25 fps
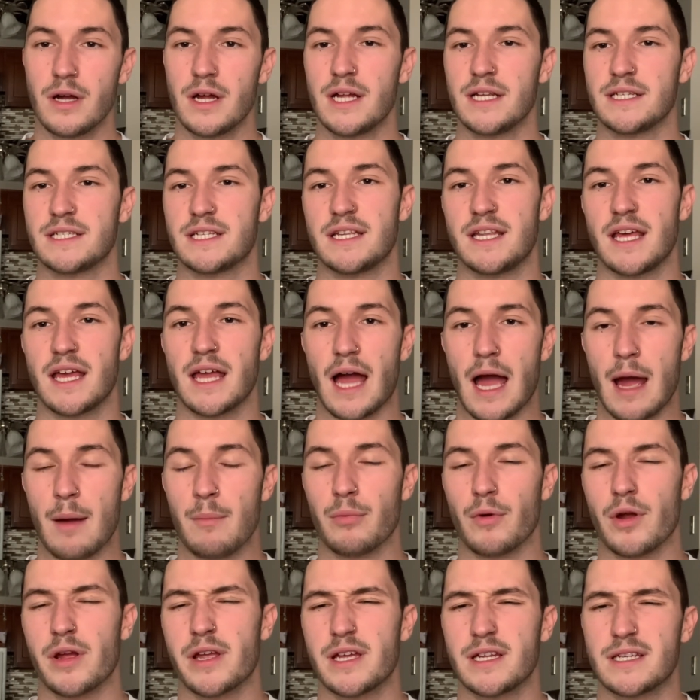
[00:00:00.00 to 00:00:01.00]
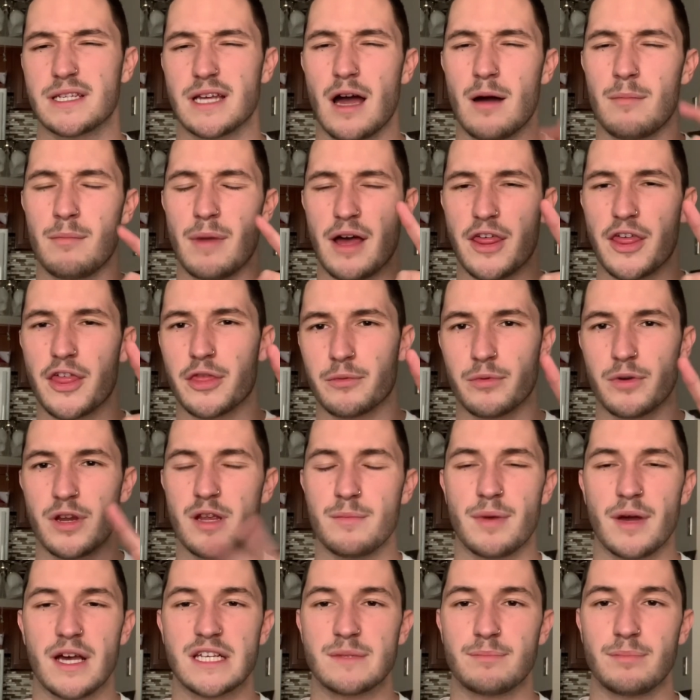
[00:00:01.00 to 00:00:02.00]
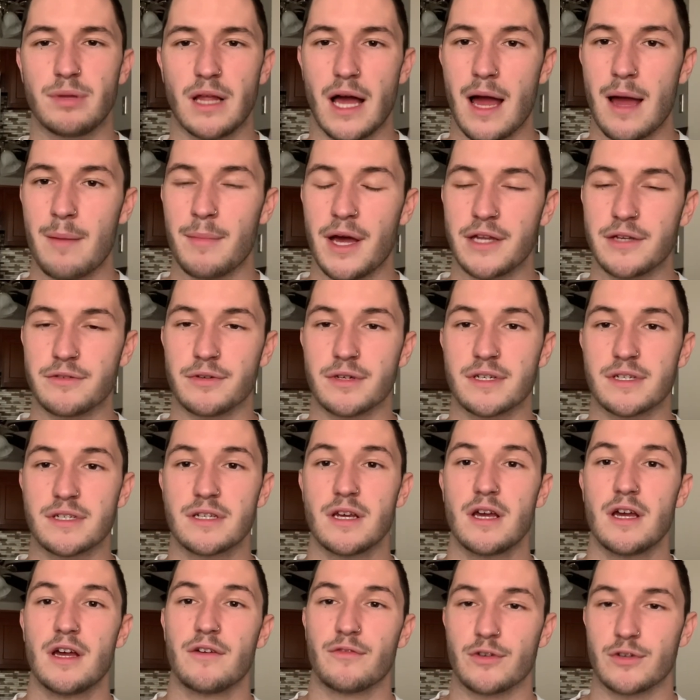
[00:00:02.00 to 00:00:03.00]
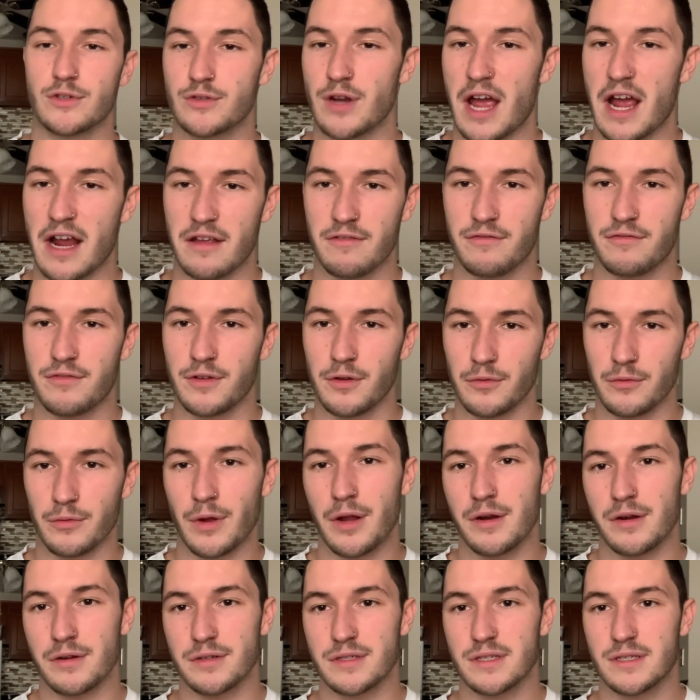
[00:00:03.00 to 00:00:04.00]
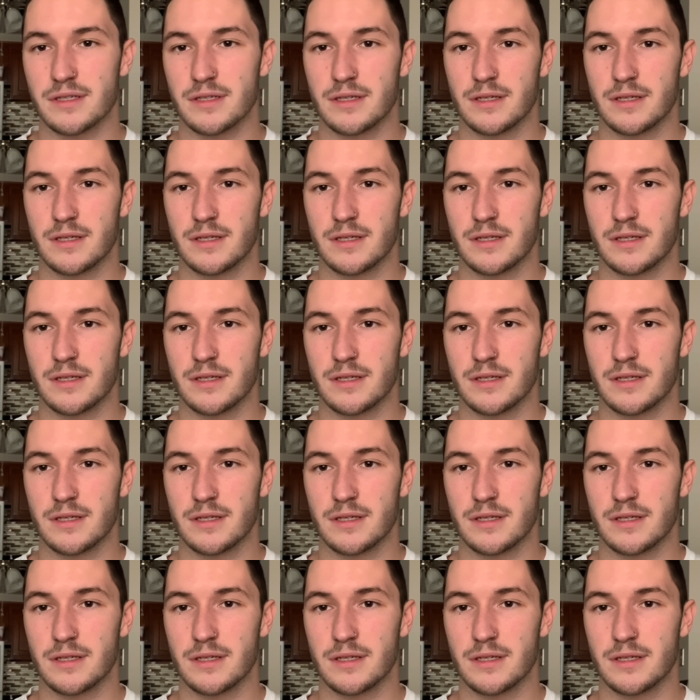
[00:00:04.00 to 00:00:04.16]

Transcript: Today I'm breaking down my 3 best plyometrics for track and field runners.